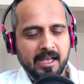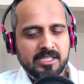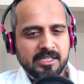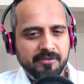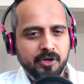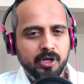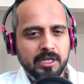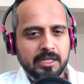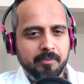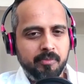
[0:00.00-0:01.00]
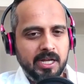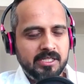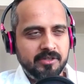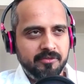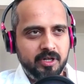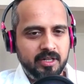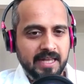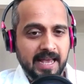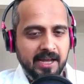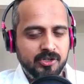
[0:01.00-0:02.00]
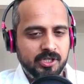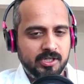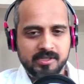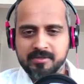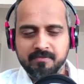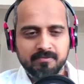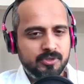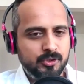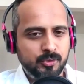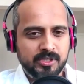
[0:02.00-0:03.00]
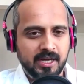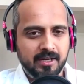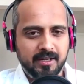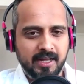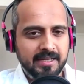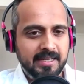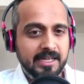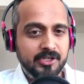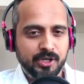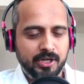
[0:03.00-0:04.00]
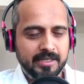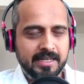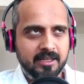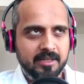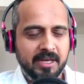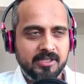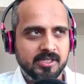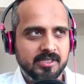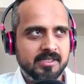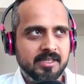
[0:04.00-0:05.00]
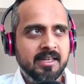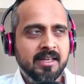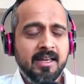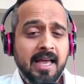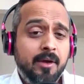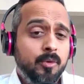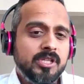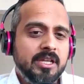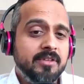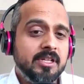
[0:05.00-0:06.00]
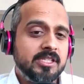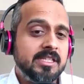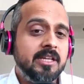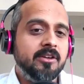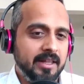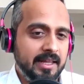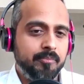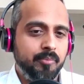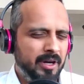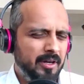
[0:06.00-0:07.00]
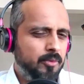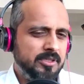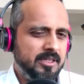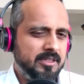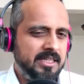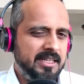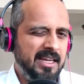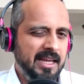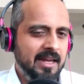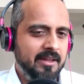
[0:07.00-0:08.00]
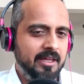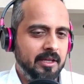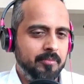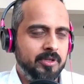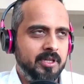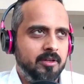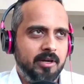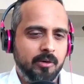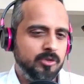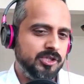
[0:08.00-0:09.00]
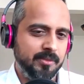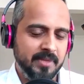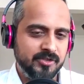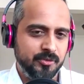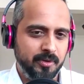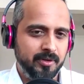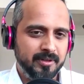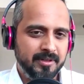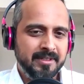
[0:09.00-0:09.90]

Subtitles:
severely depressed, severely anxious, suicidal ideation on a daily basis. And I wasn't even a seeker at that point. I wasn't seeking anything in particular. I was just a miserable,